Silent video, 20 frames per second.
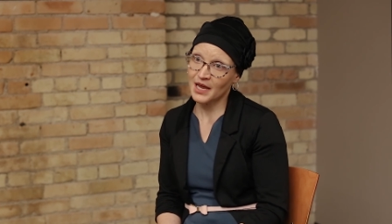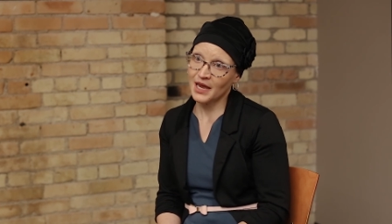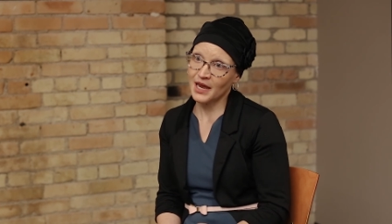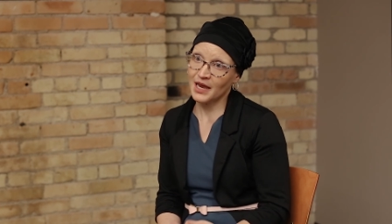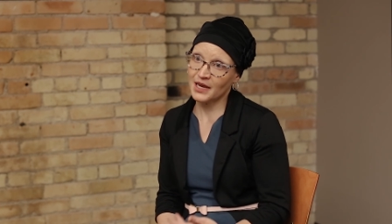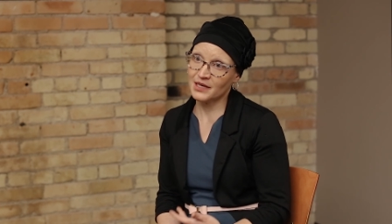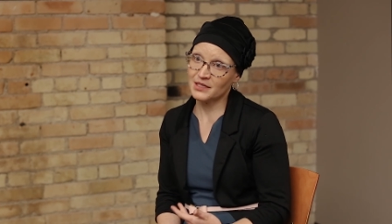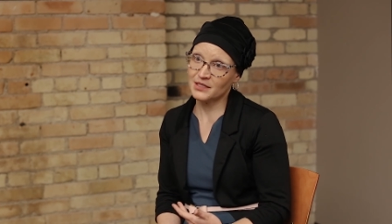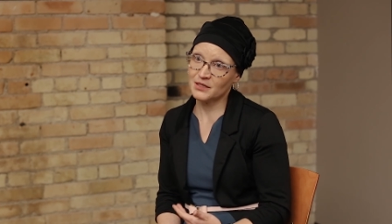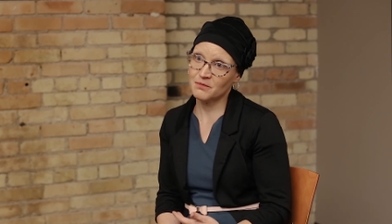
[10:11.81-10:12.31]

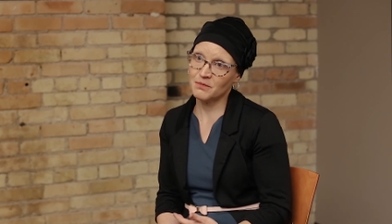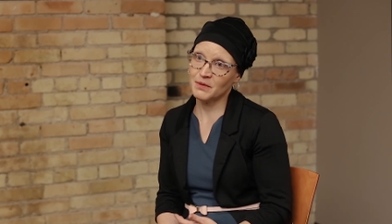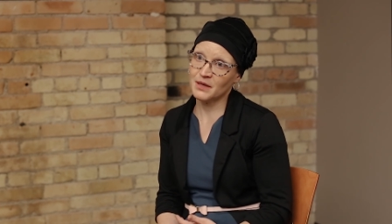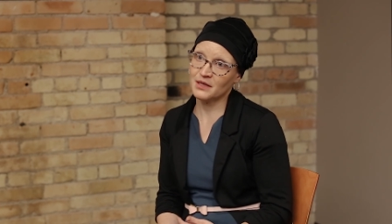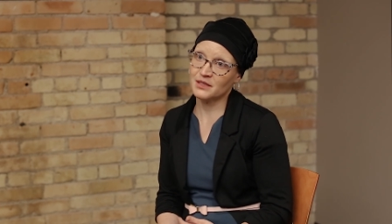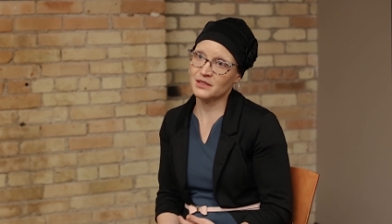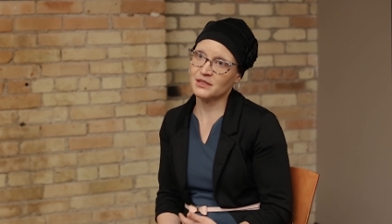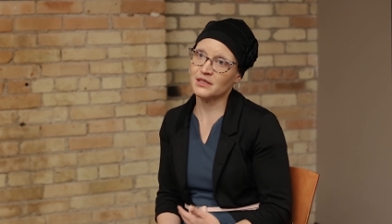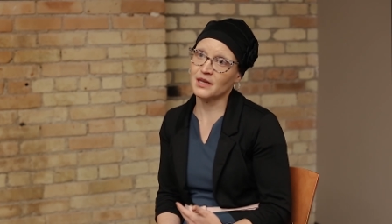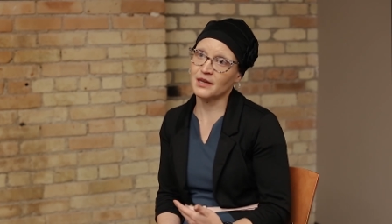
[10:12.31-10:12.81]
and to be a
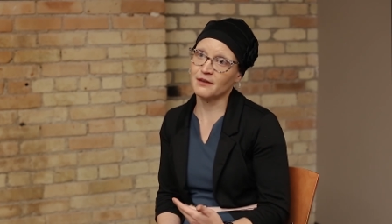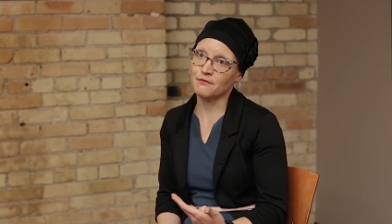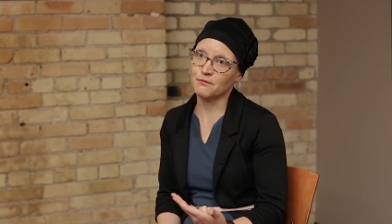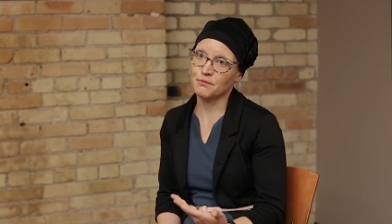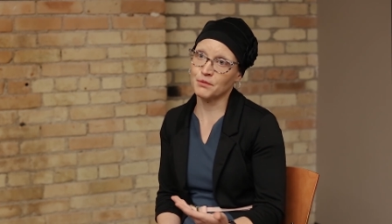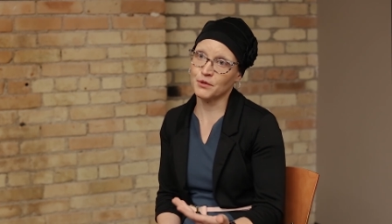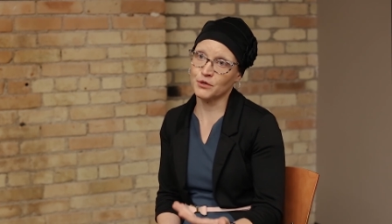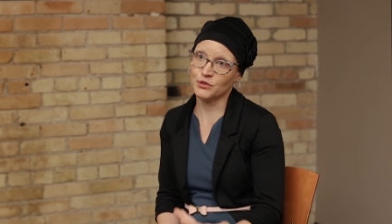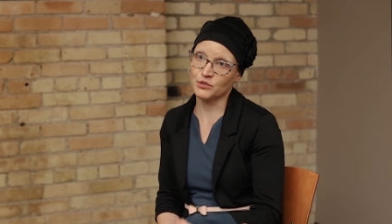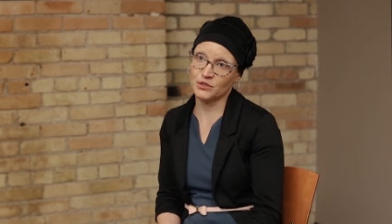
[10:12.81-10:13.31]
safe
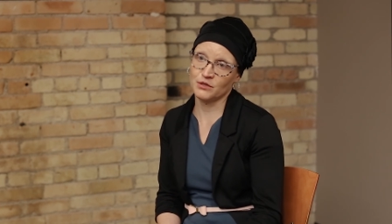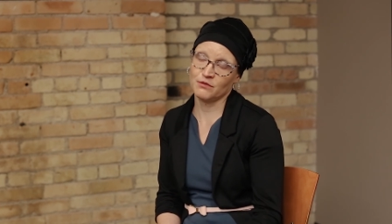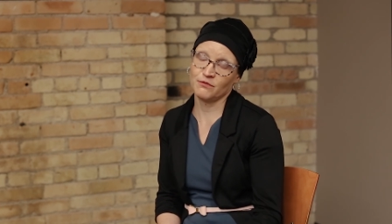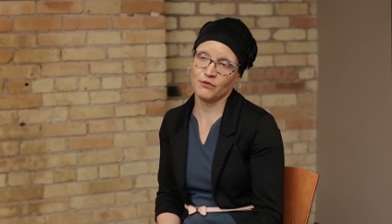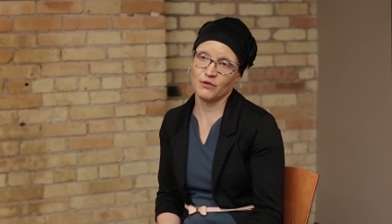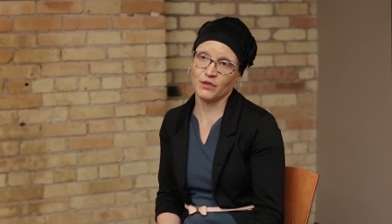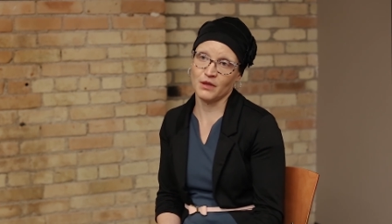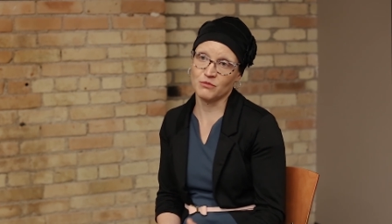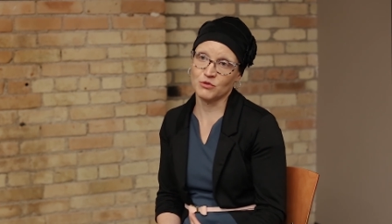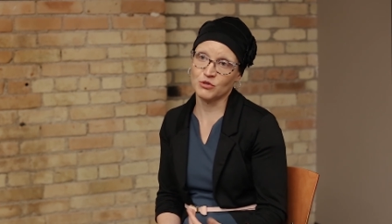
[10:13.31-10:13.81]
person for
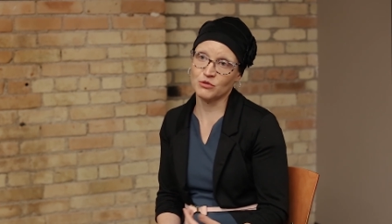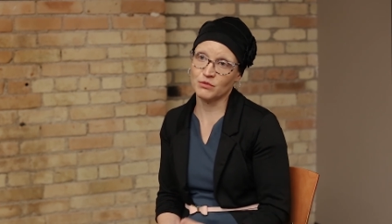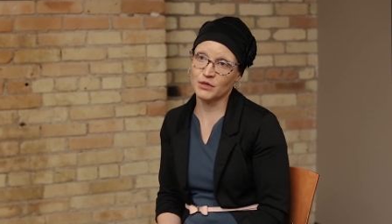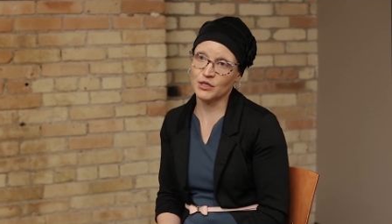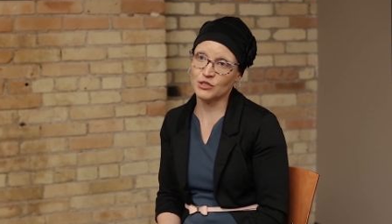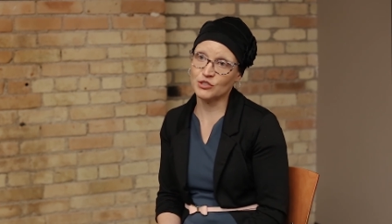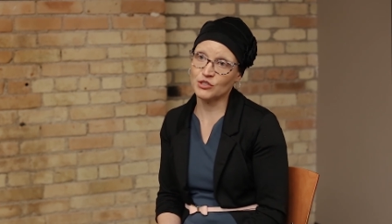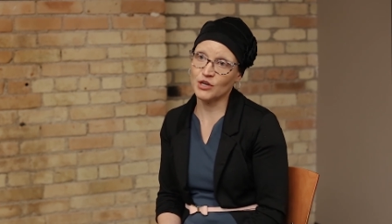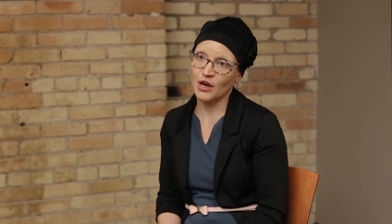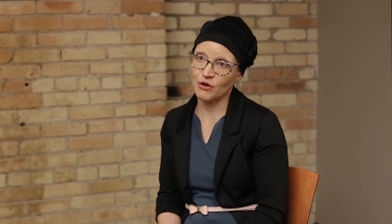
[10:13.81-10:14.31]
them to
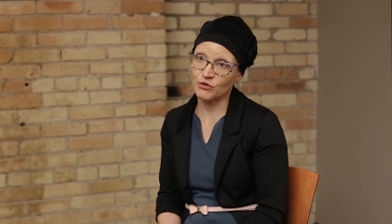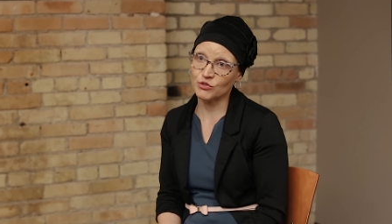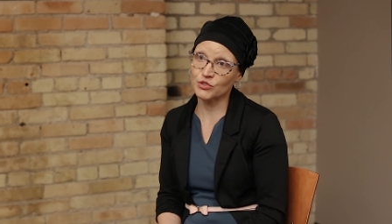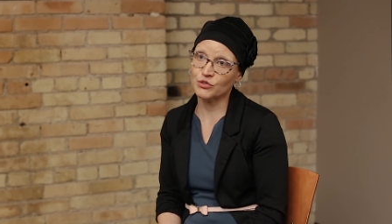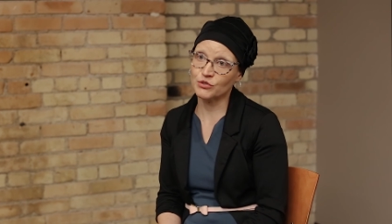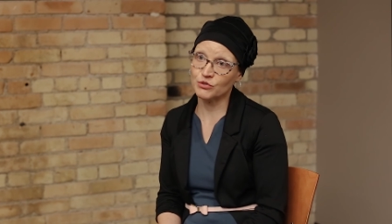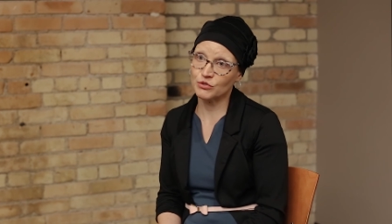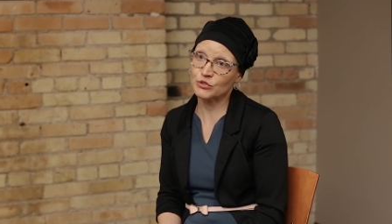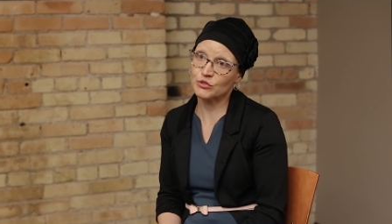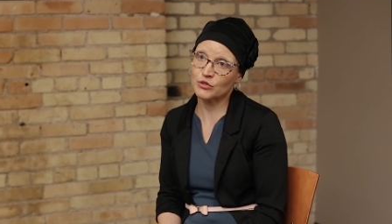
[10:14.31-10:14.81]
reach out
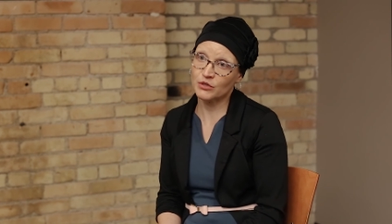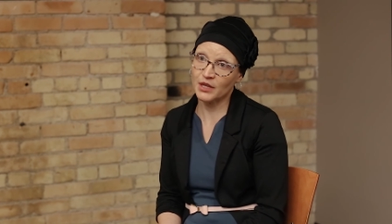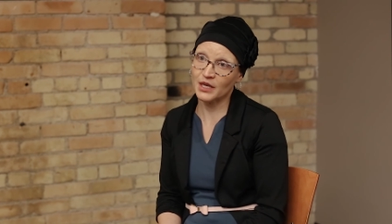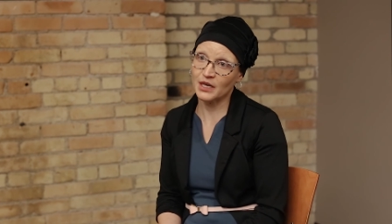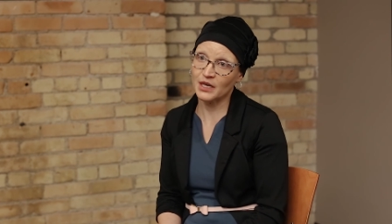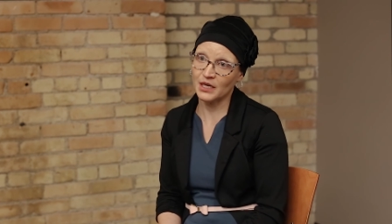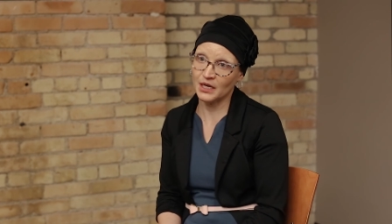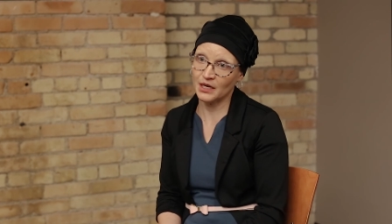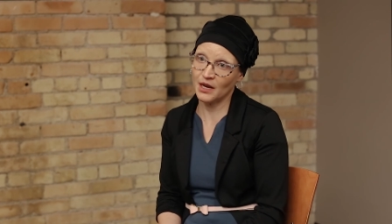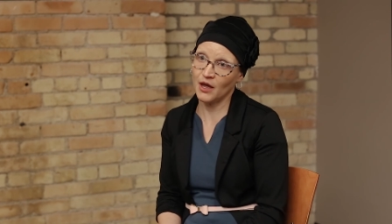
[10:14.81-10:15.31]
to should they
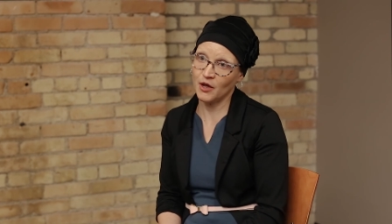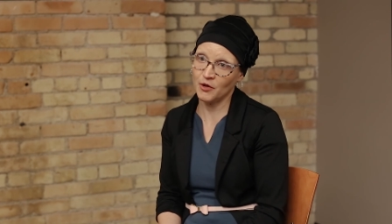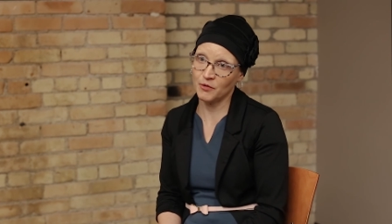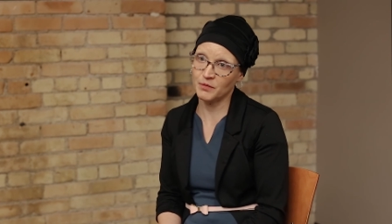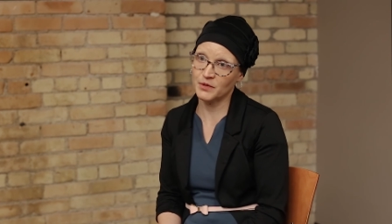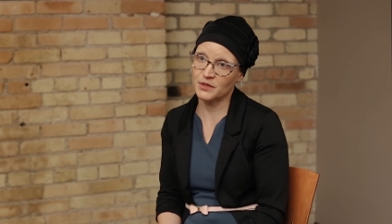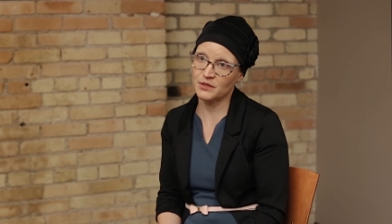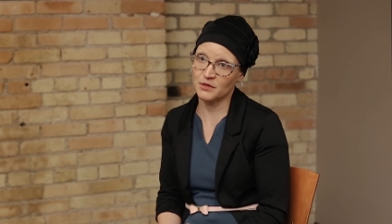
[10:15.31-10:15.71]
need help is